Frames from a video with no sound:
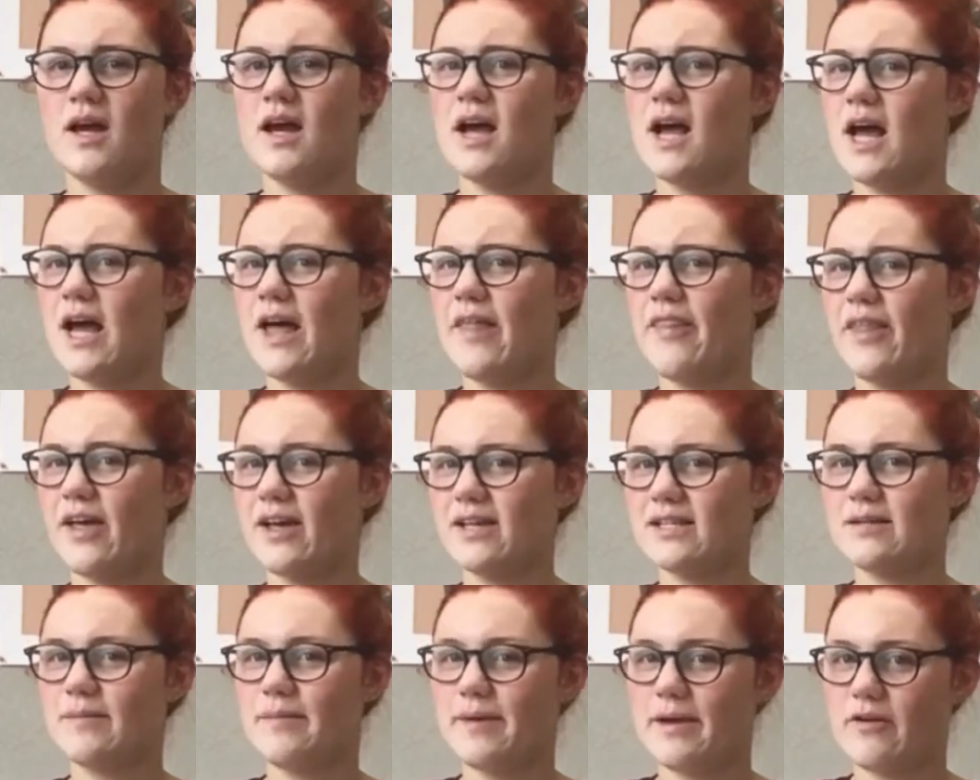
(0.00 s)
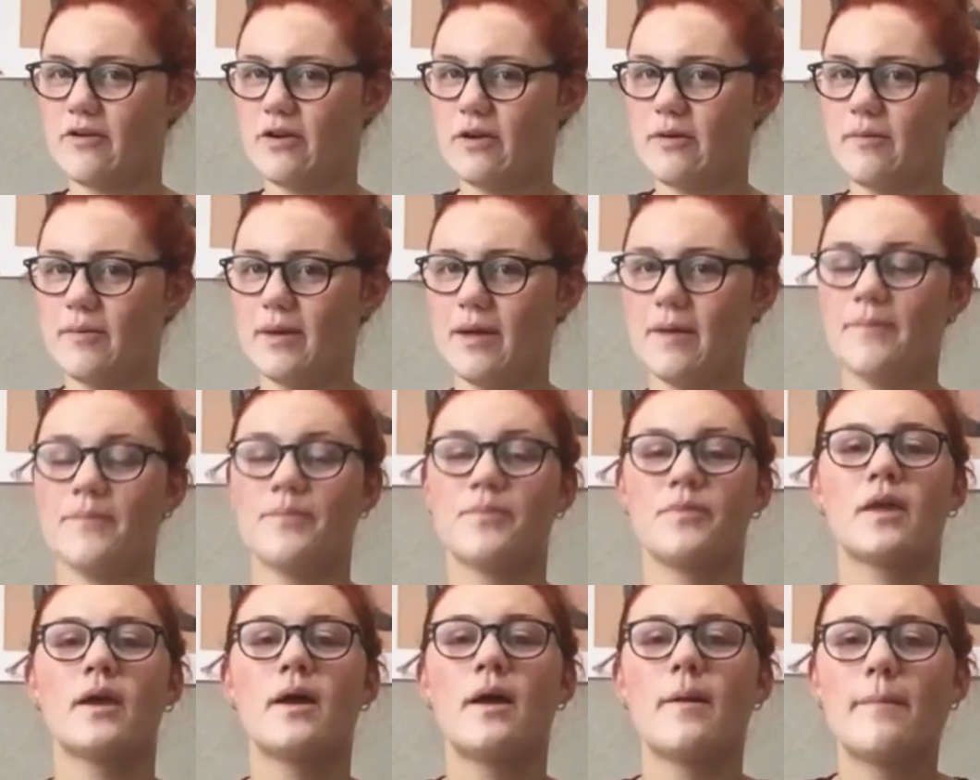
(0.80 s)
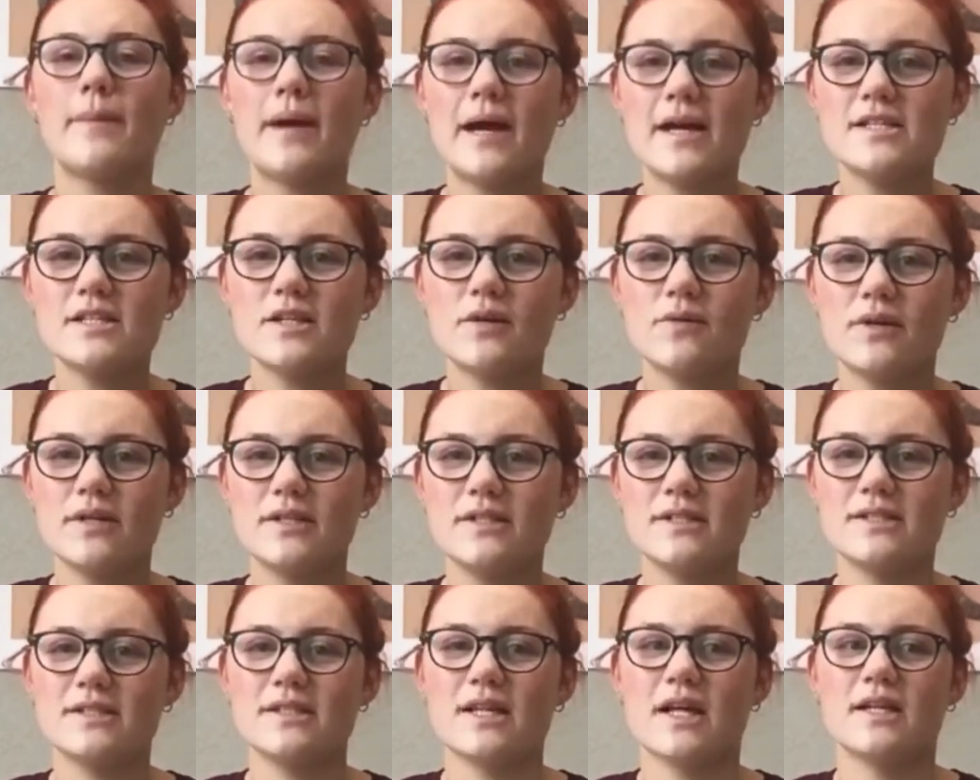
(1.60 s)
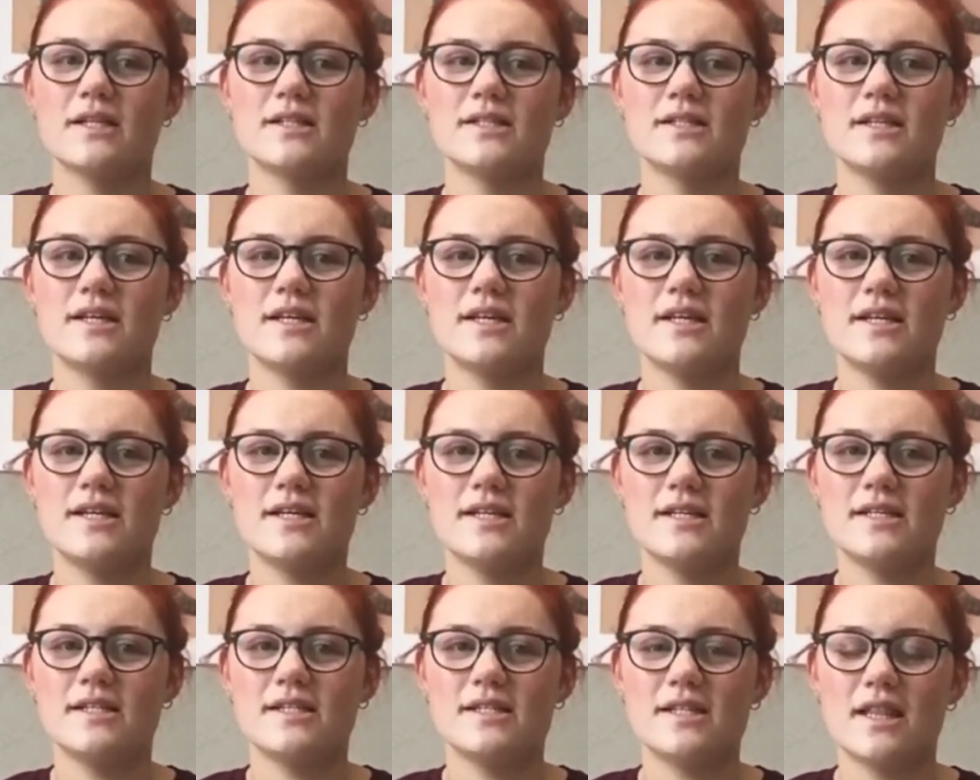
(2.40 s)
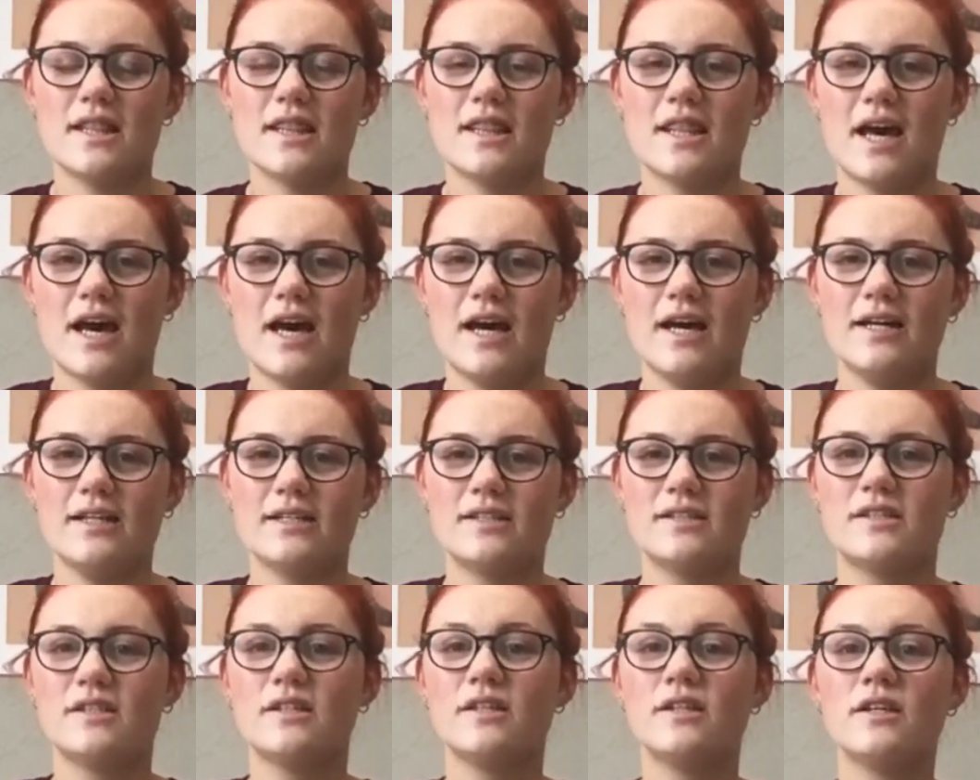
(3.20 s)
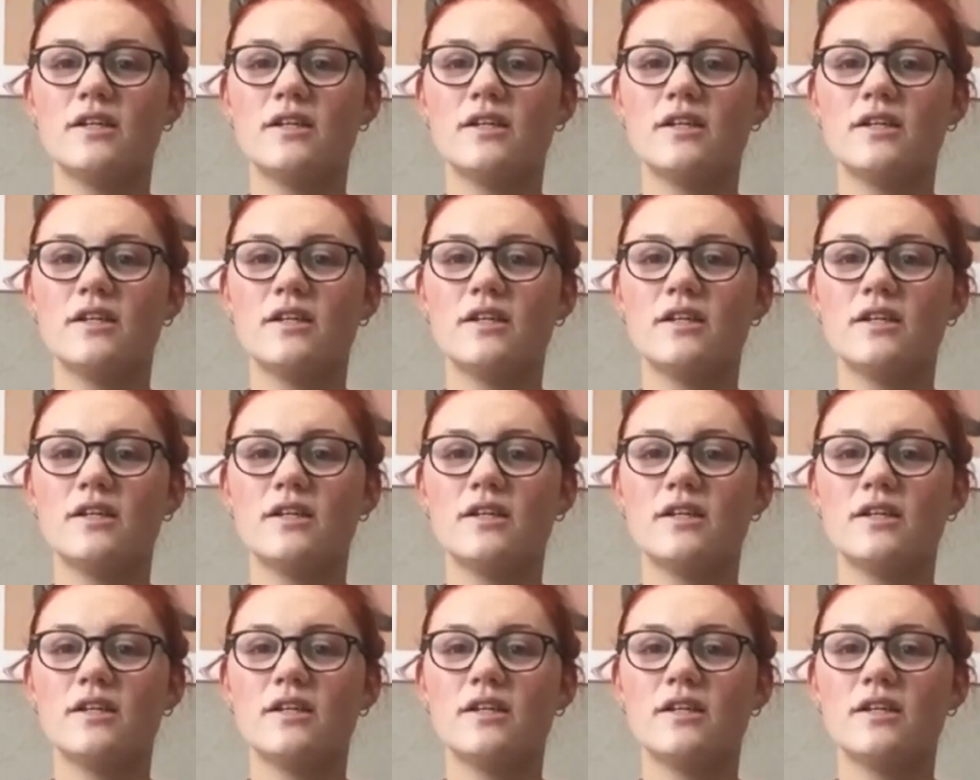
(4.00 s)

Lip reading: And that's a bit creepy. But I don't understand is that